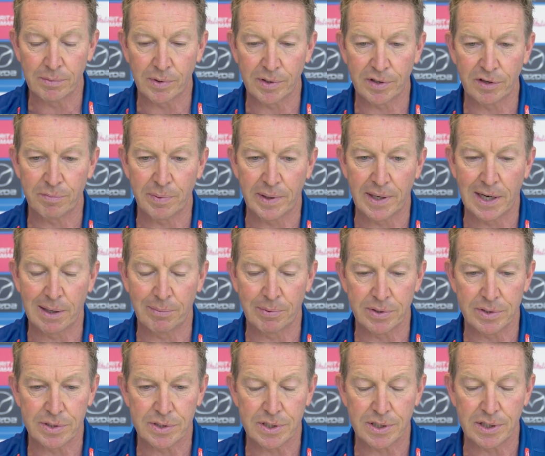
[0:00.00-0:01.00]
what they've been able
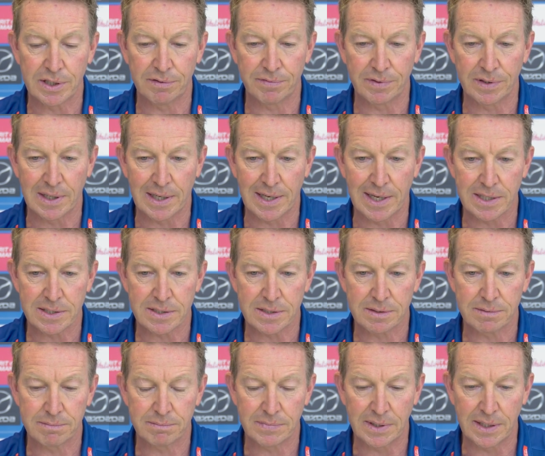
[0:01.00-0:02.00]
to achieve in the last,